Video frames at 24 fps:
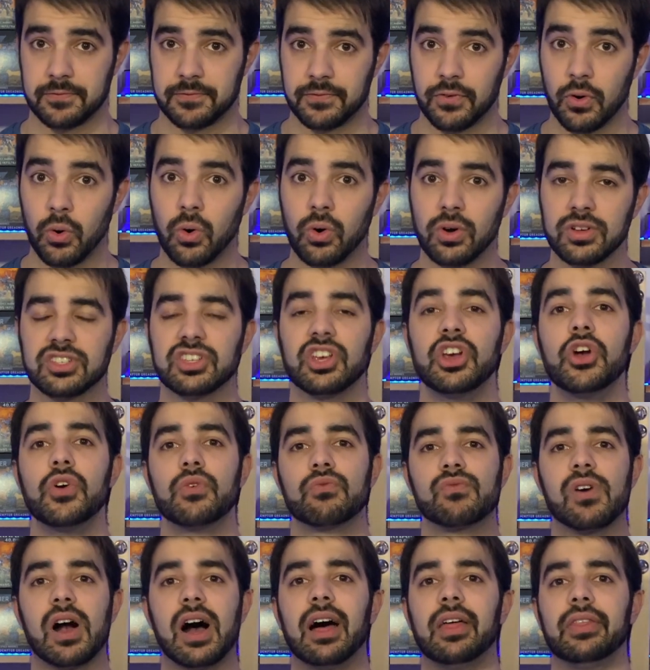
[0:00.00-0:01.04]
force
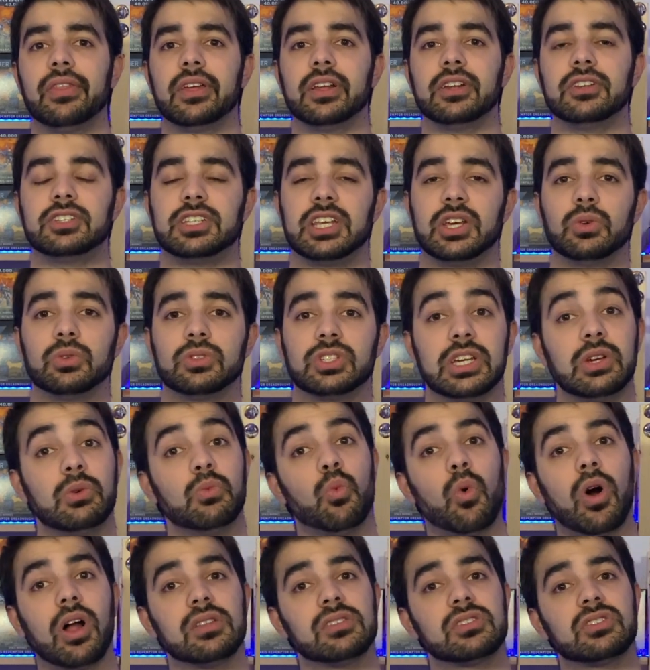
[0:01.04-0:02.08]
rather than tilting
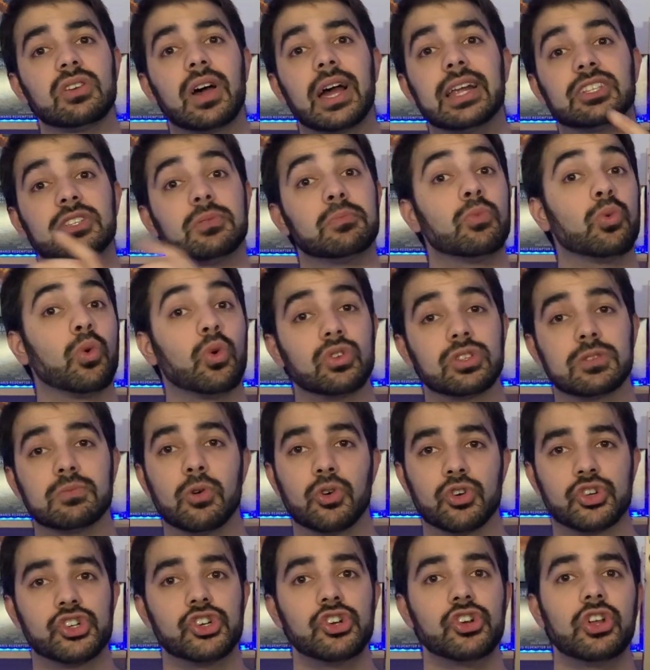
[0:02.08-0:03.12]
one side towards
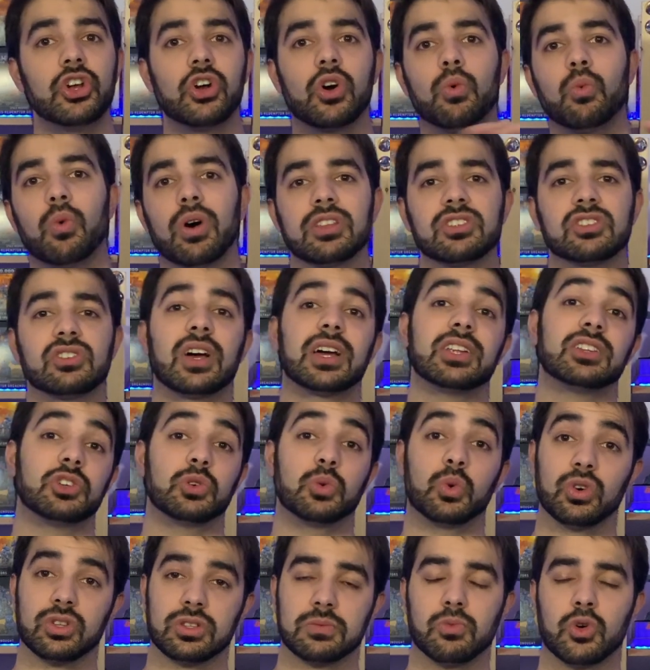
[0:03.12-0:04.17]
more shooting or one side
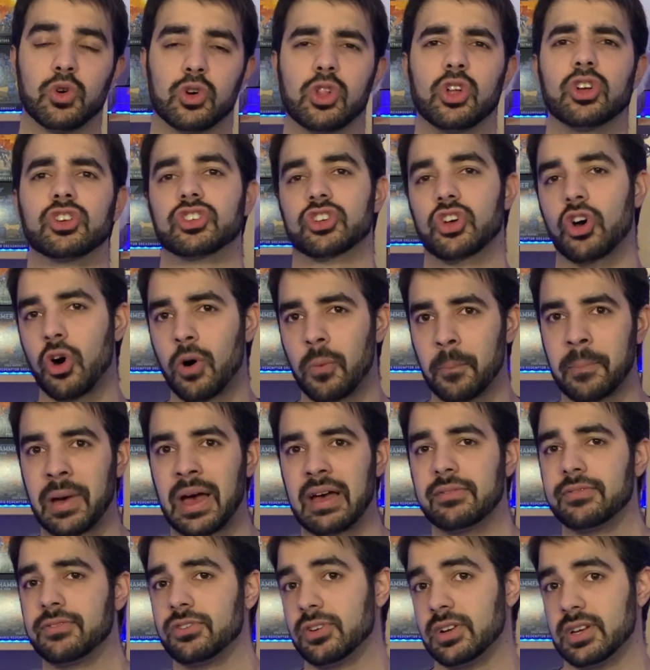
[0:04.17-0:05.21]
towards more close
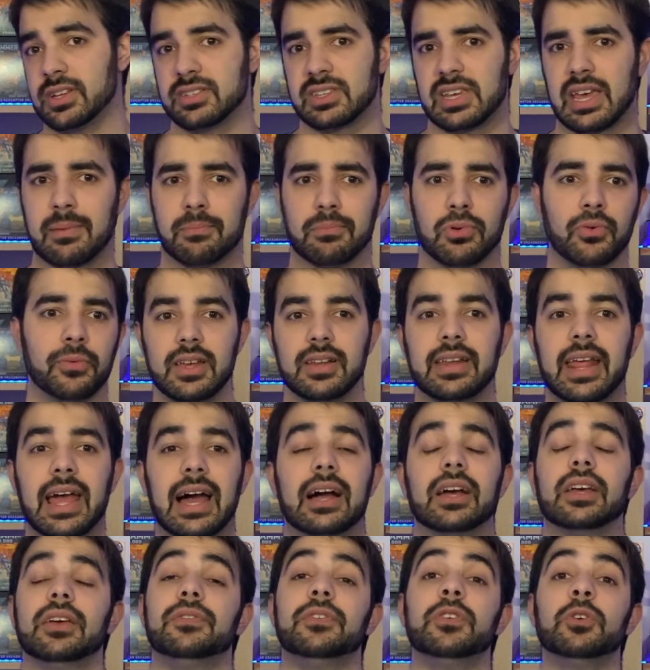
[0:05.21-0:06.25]
combat, for example.
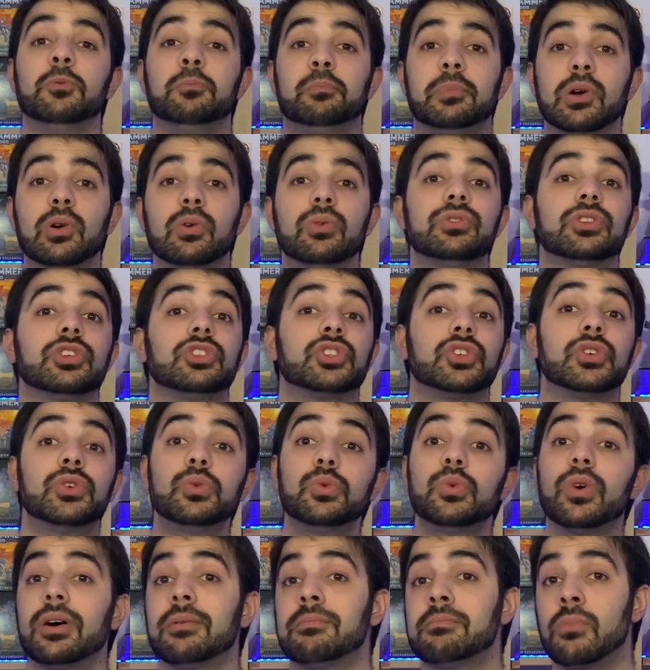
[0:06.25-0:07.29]
Now, if you build the
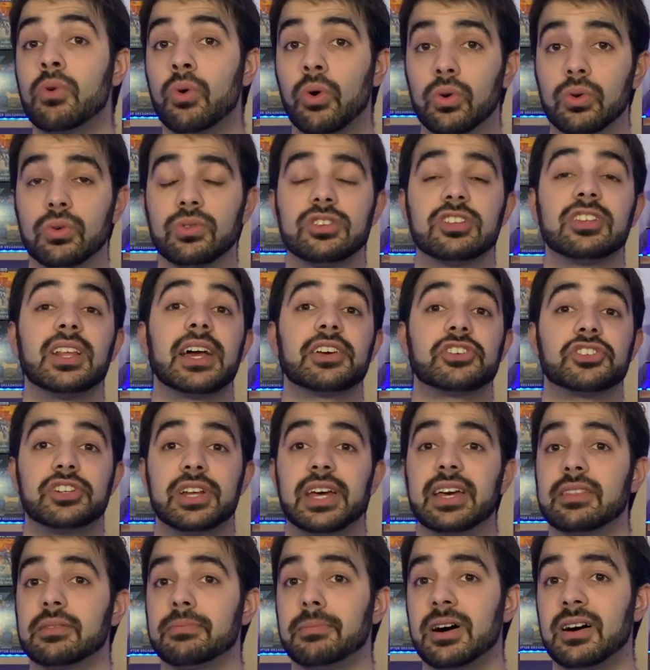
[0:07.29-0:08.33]
2
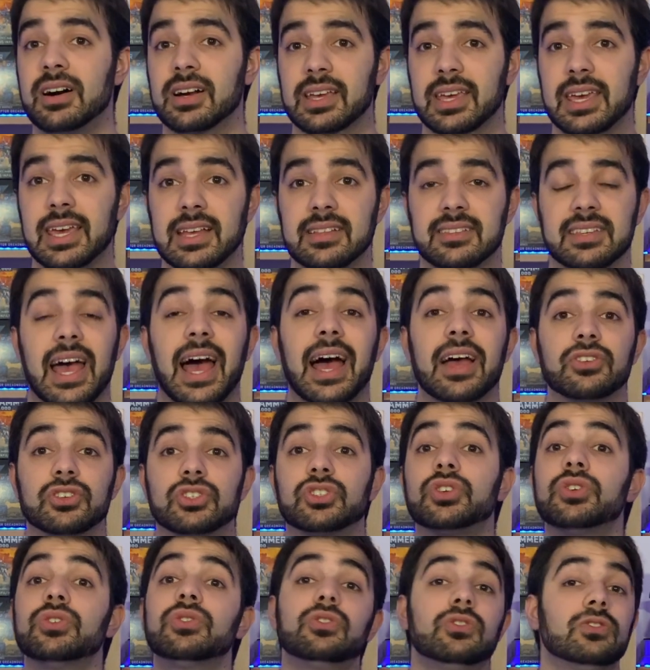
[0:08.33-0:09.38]
Immortal/Deathmark kits as
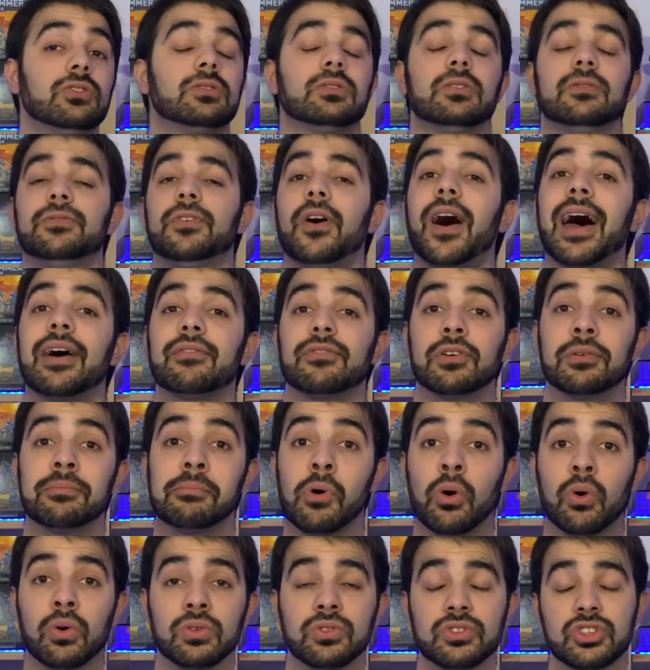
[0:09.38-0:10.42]
2 units of 5
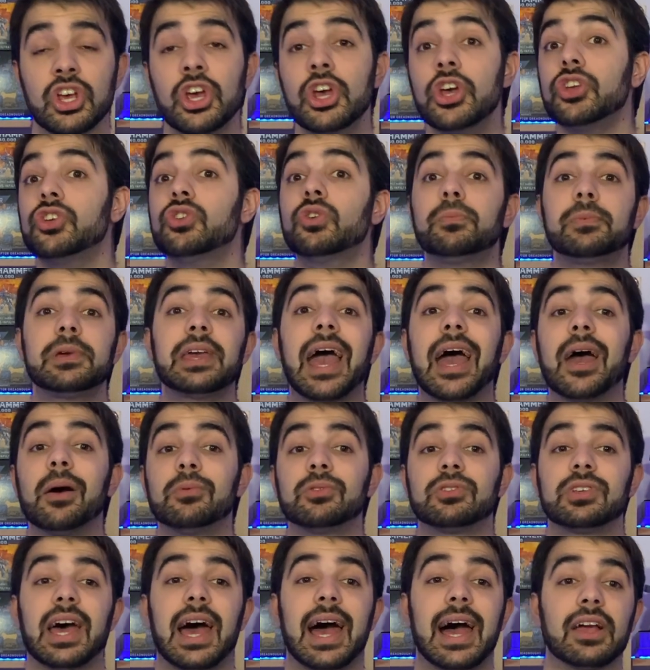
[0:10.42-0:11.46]
Immortals, you'll be able
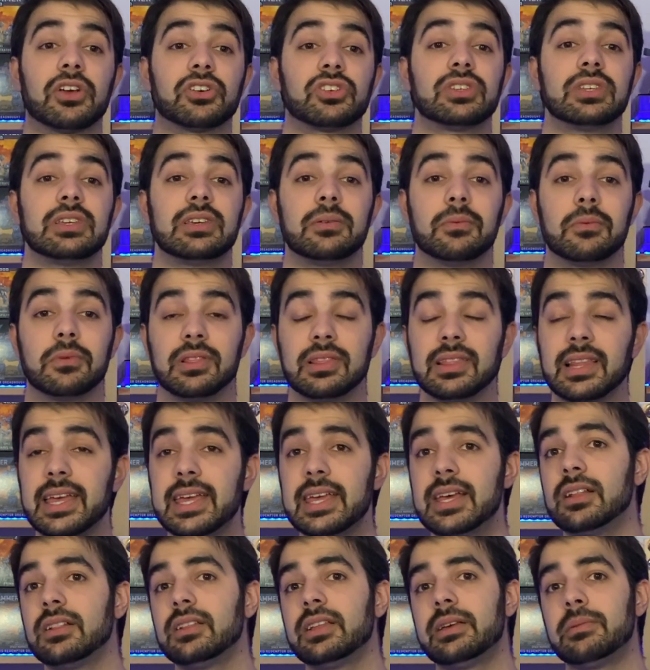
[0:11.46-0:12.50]
to actually
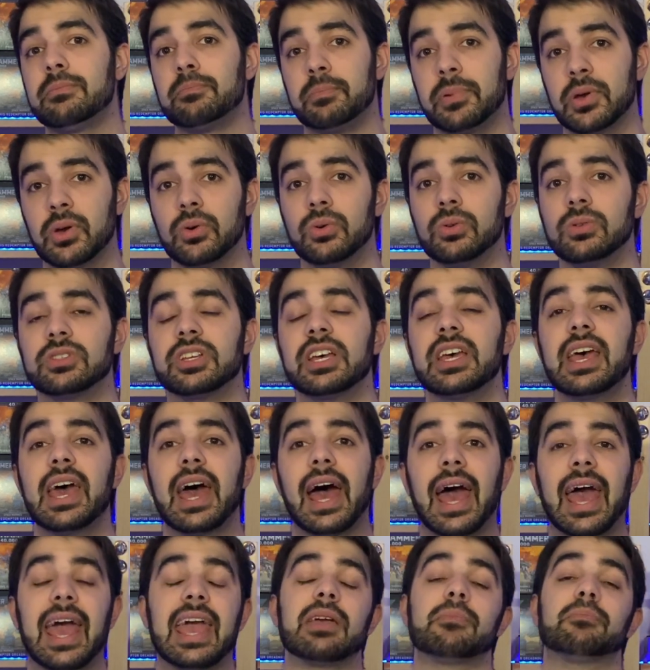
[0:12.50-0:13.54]
legally build
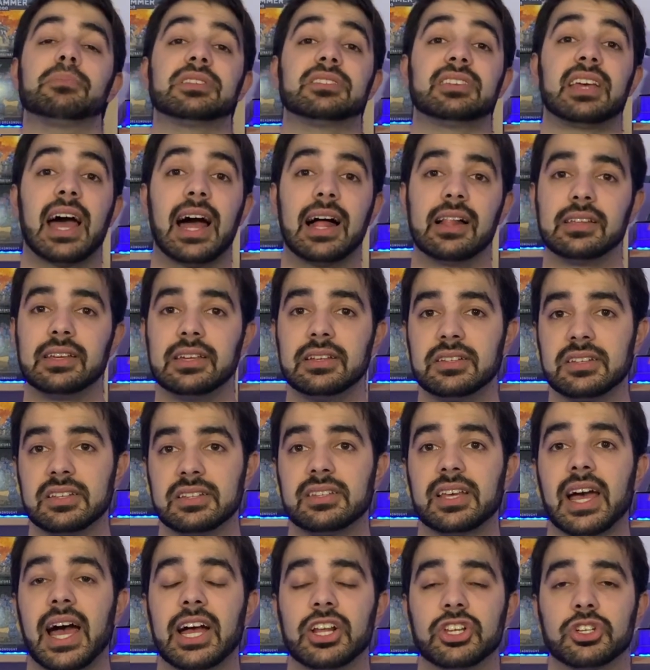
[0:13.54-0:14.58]
a battalion
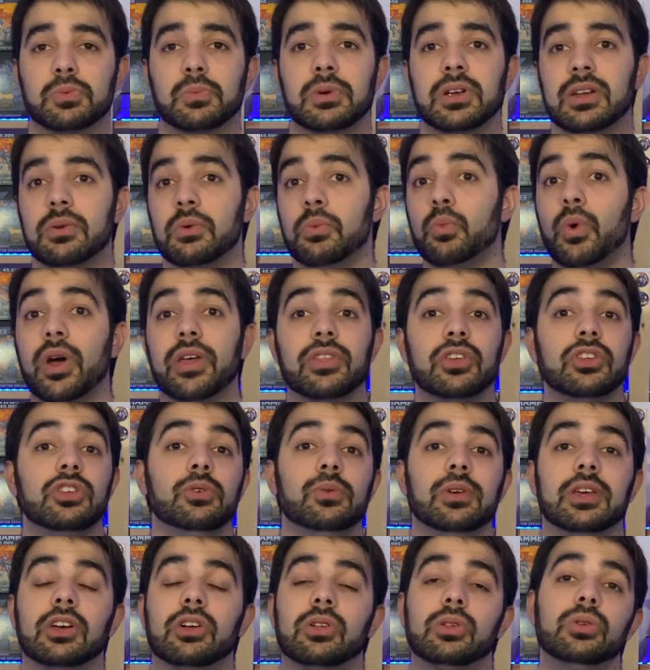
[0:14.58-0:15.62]
detachment, whether you
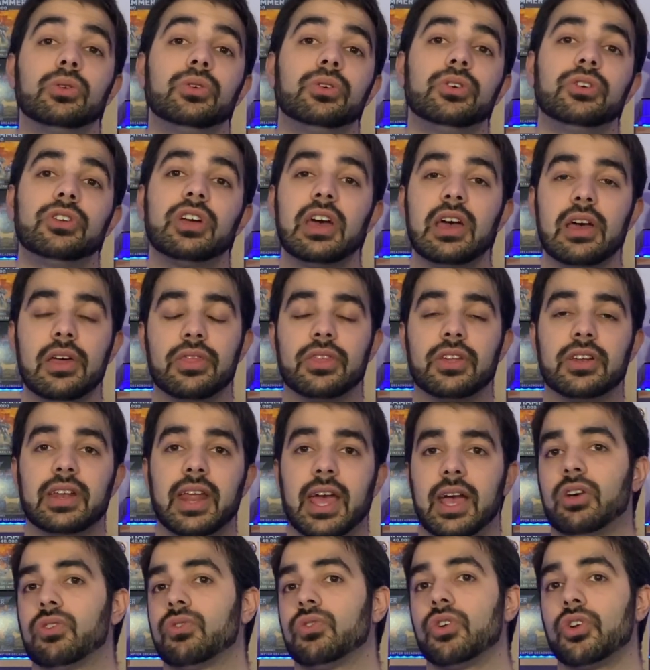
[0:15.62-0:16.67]
include the
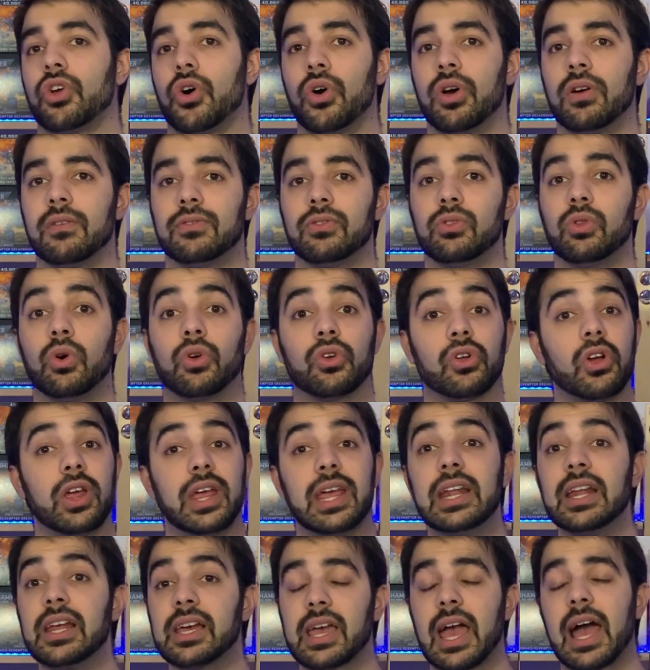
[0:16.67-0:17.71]
Necron Overlord
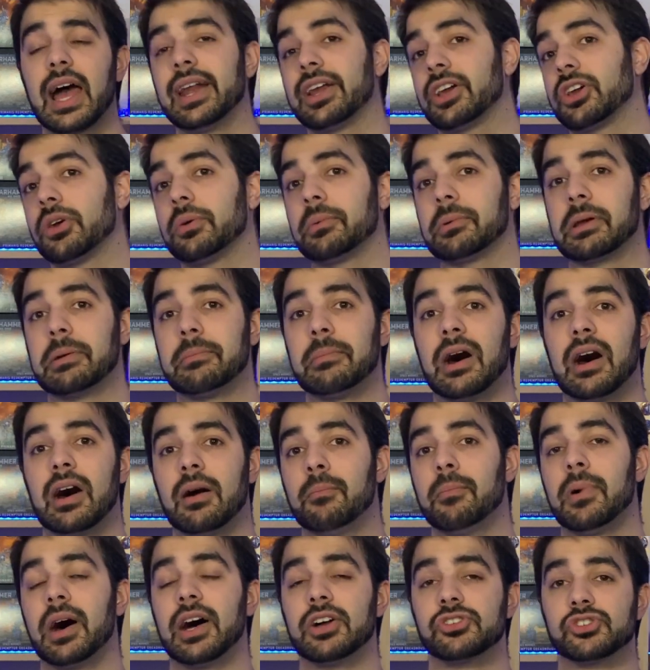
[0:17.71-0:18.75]
in a Catacomb Command
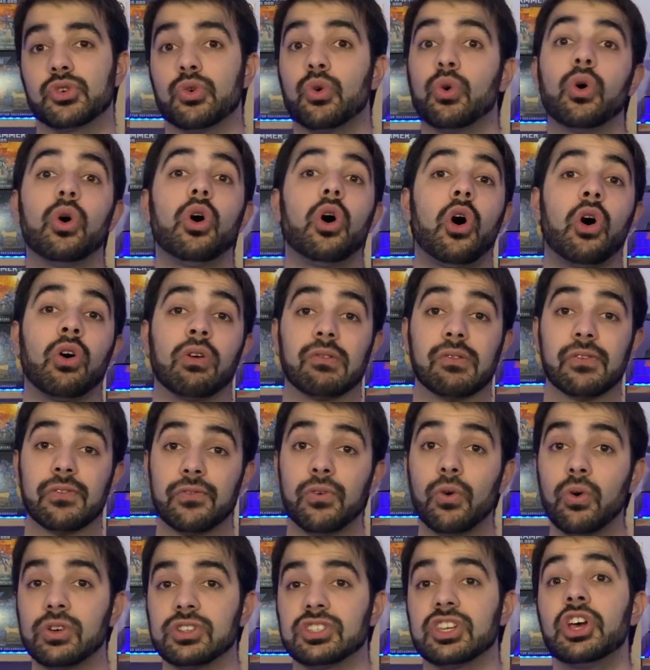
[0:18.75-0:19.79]
Barge or on
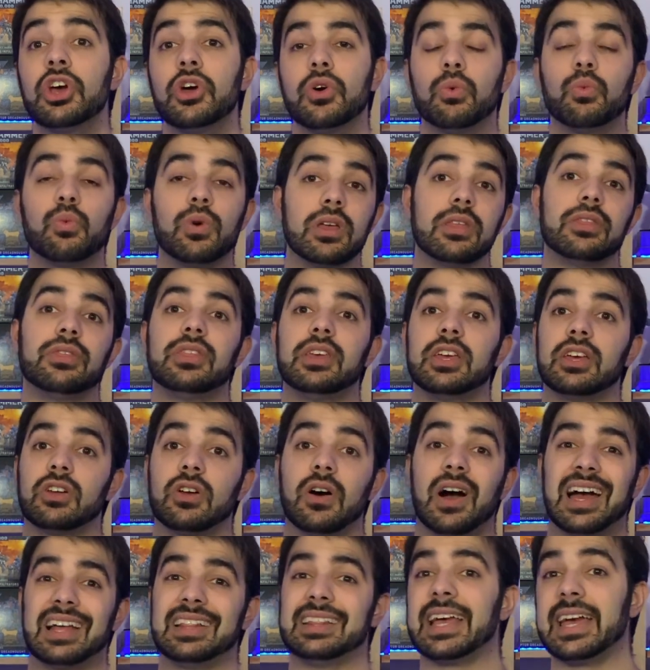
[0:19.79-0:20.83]
foot with the
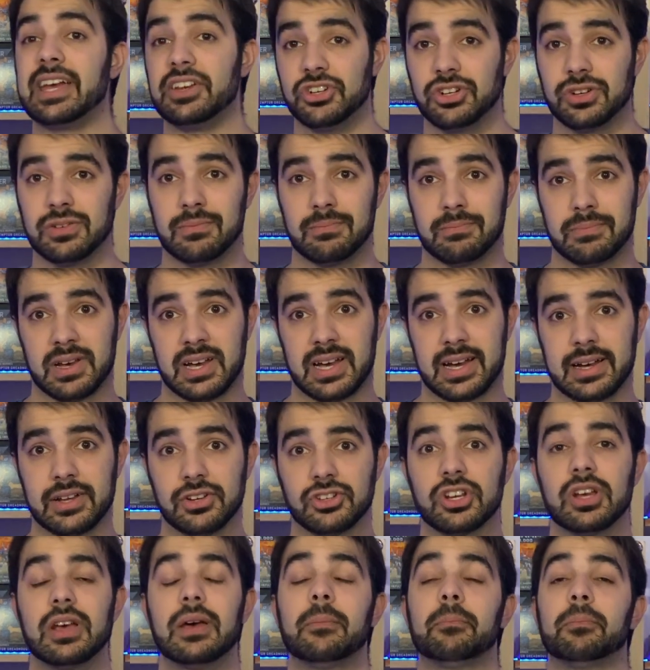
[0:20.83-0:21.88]
Annihilation Barge.